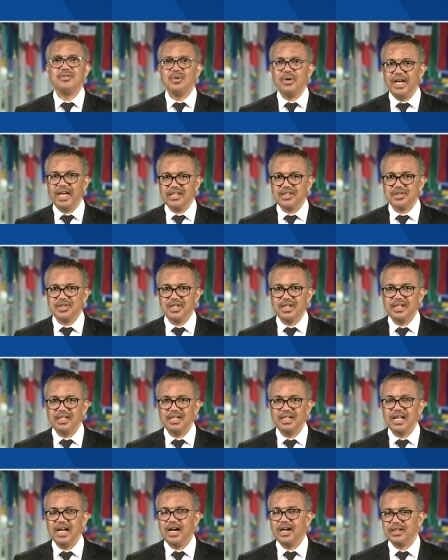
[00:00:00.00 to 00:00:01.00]
to
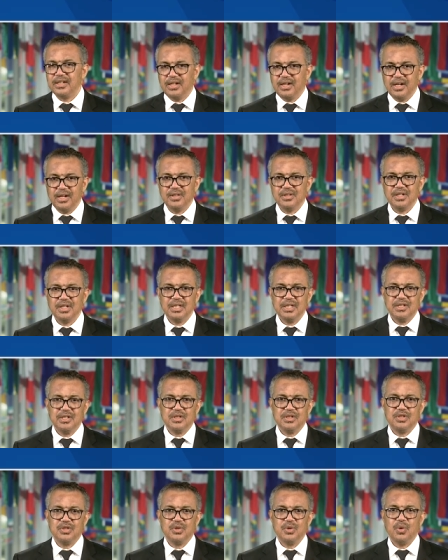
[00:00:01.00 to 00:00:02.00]
extend our
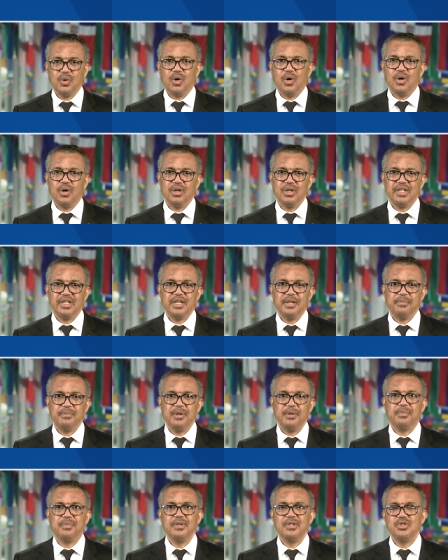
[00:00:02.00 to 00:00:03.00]
greetings to all the
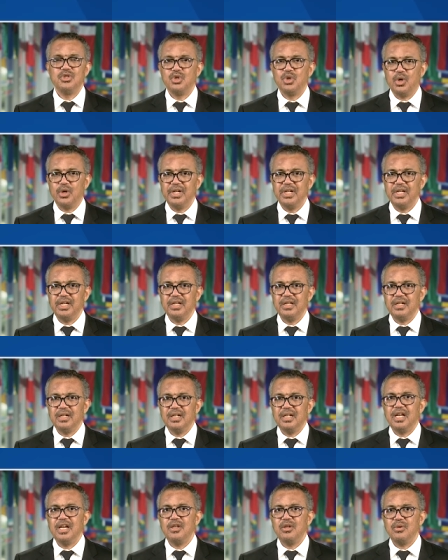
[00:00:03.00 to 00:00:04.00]
people
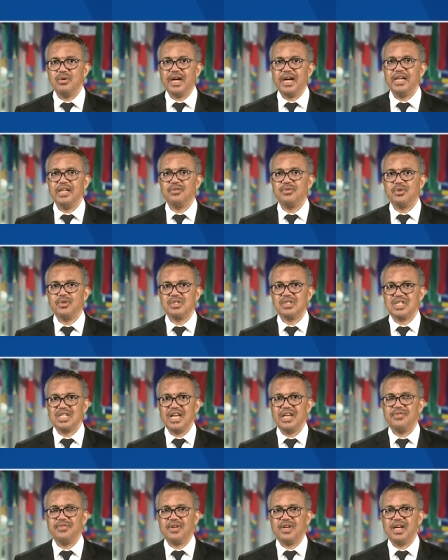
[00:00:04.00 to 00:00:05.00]
joining the Unite for
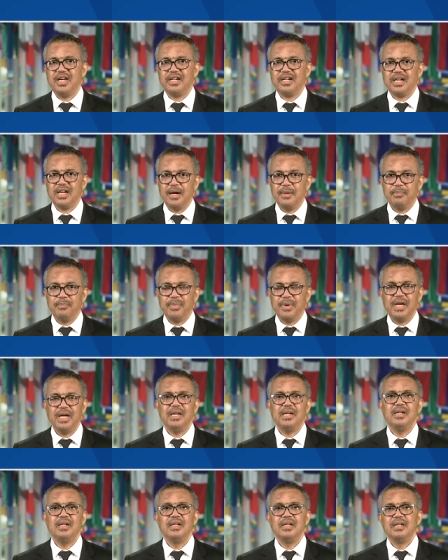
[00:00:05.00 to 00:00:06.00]
Safe Care
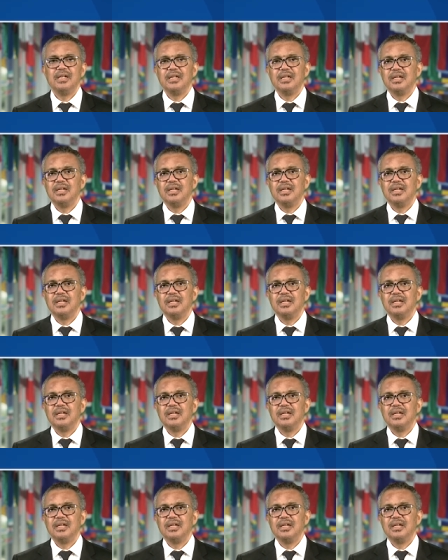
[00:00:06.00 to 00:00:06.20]
campaign